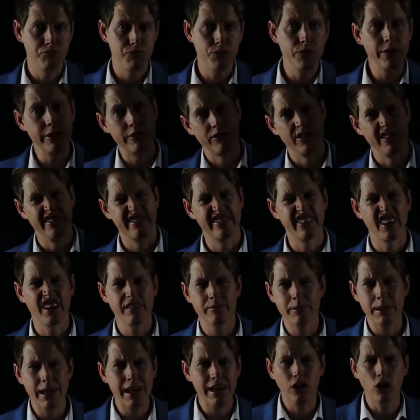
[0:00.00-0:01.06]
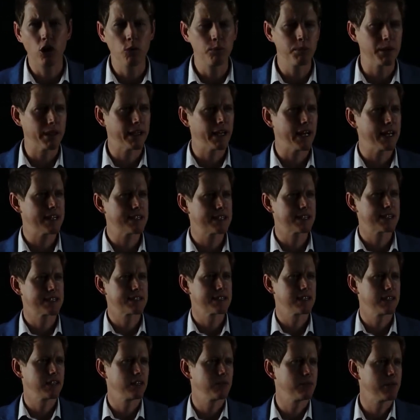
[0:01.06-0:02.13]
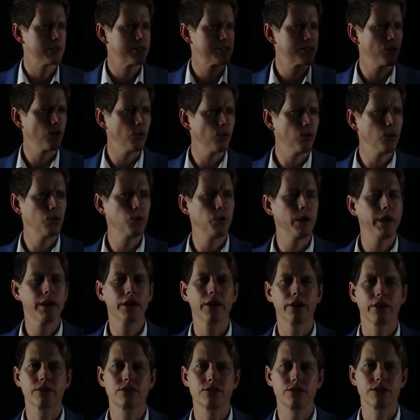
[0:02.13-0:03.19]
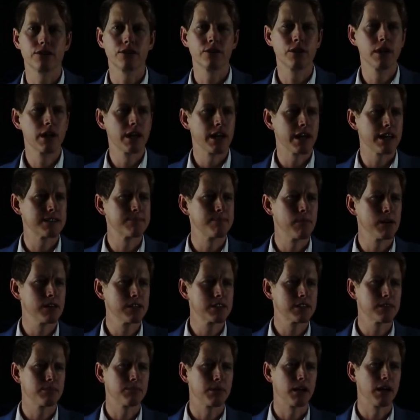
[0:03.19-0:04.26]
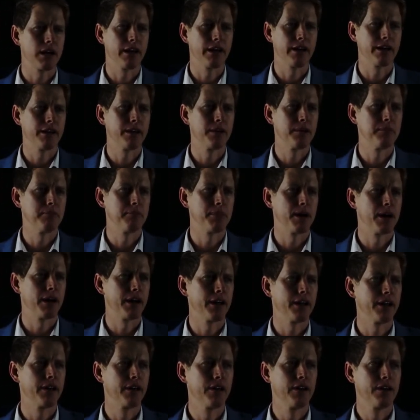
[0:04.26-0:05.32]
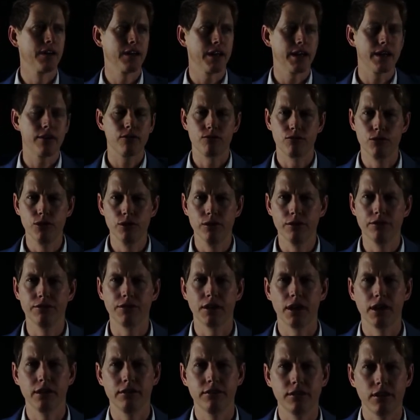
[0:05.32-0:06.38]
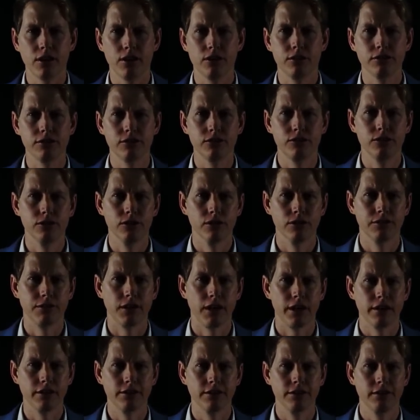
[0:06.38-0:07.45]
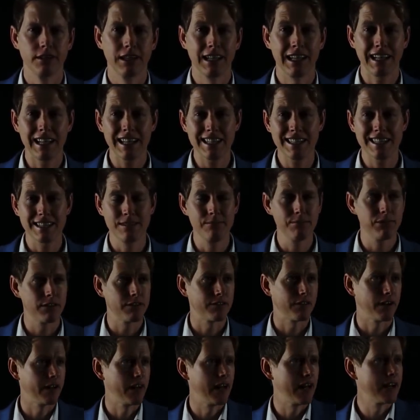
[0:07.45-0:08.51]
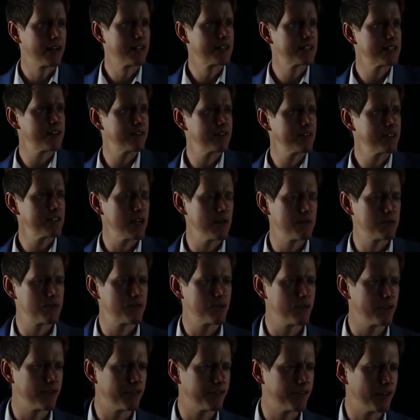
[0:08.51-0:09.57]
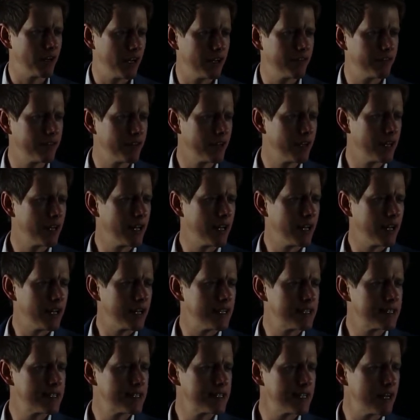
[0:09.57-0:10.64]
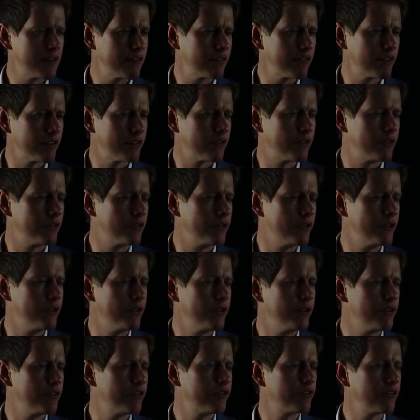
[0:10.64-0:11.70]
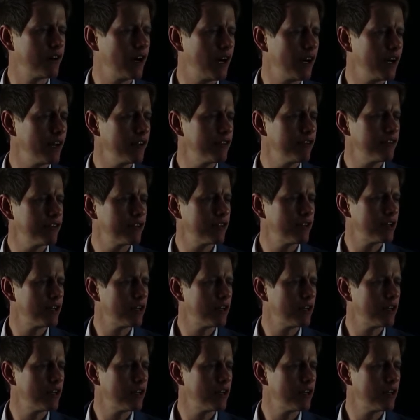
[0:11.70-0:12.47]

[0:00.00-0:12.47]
3 root 5, but that complicates things a little bit. So all we're going to do is multiply it by root of 5 over root of 5. Let's simplify that. 7 times root of 5 is 7 root 5.